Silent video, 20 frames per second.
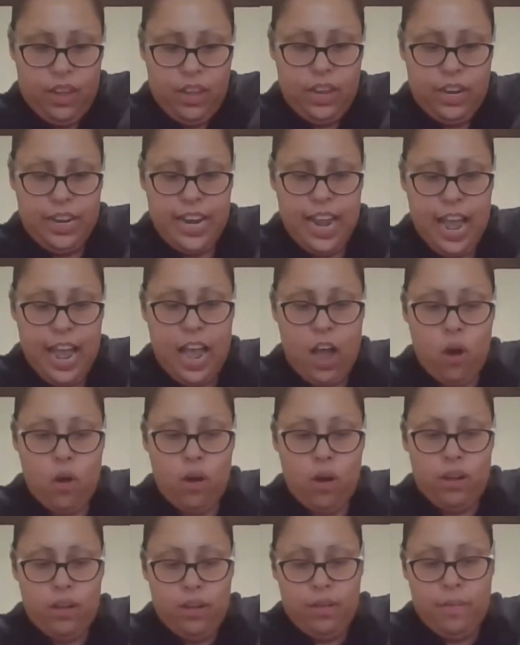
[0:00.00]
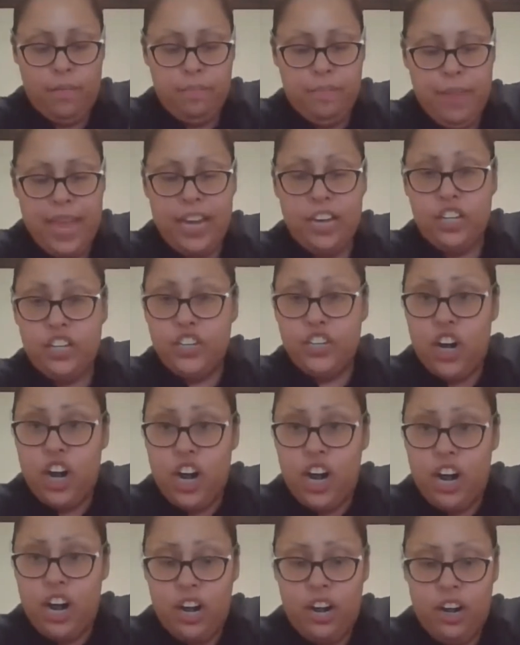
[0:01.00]
Now, make
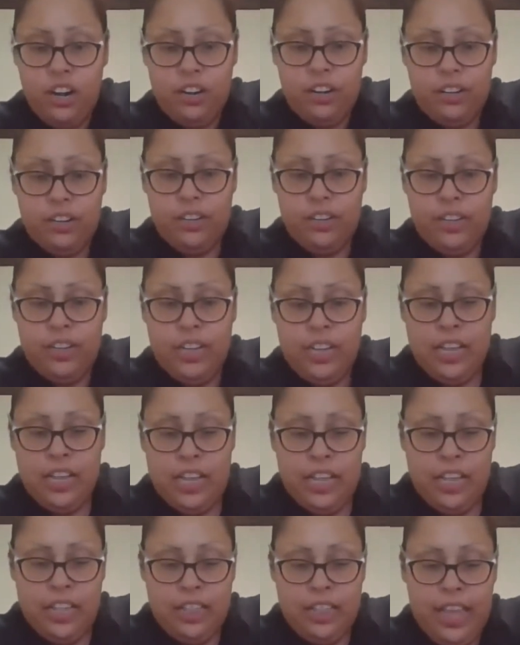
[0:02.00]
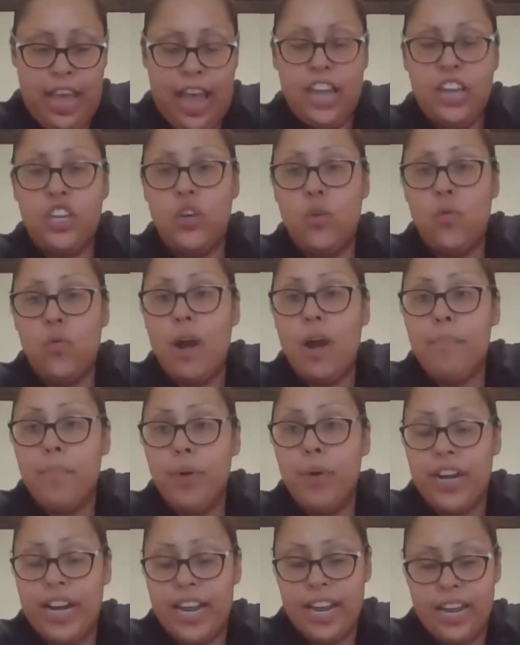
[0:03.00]
sure that you are
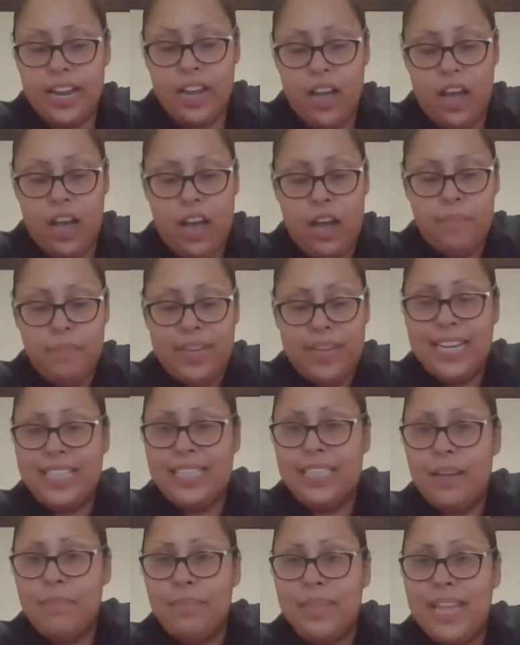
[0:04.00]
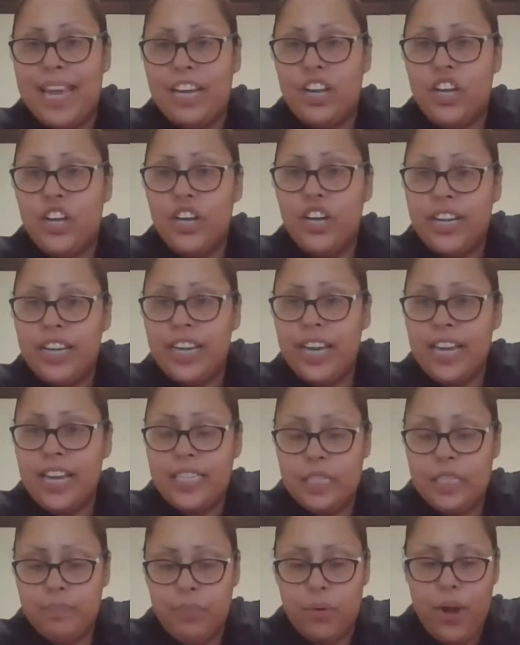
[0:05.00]
putting, get some like cooking
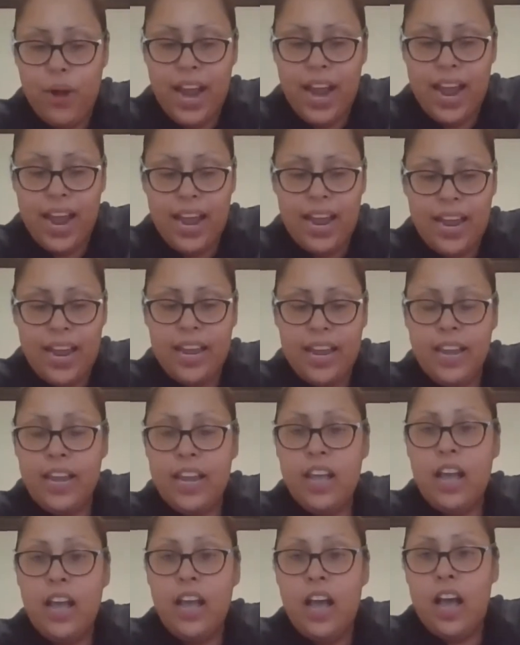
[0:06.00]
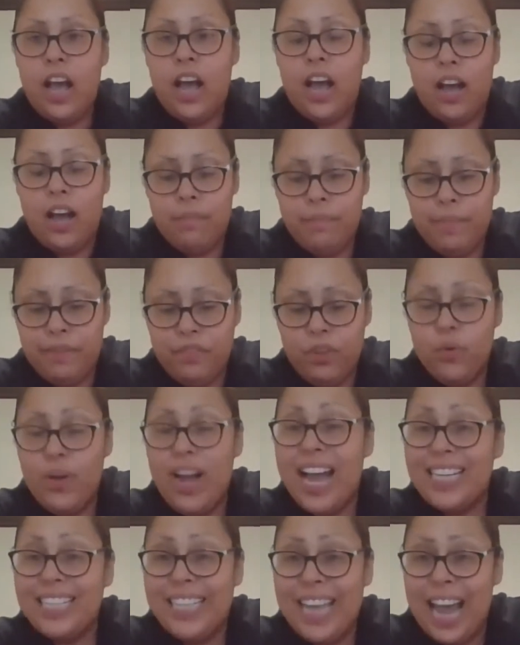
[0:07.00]
spray. If you
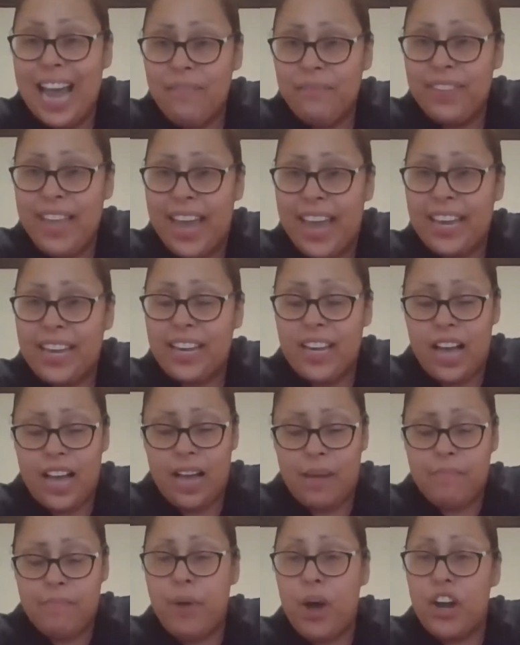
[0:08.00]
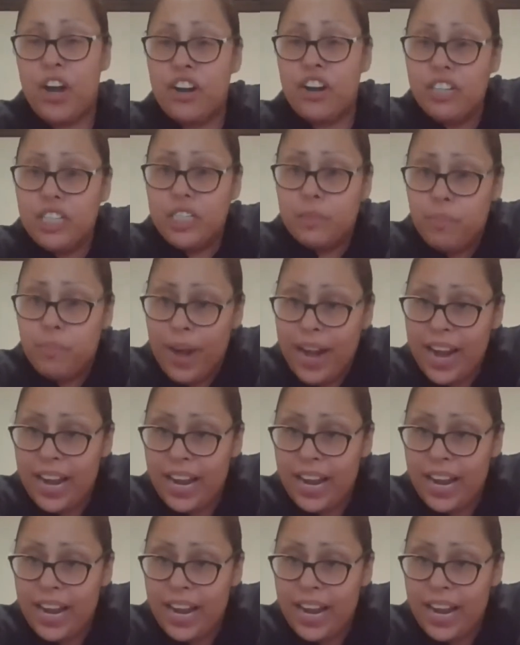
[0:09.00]
guys have like butter spray,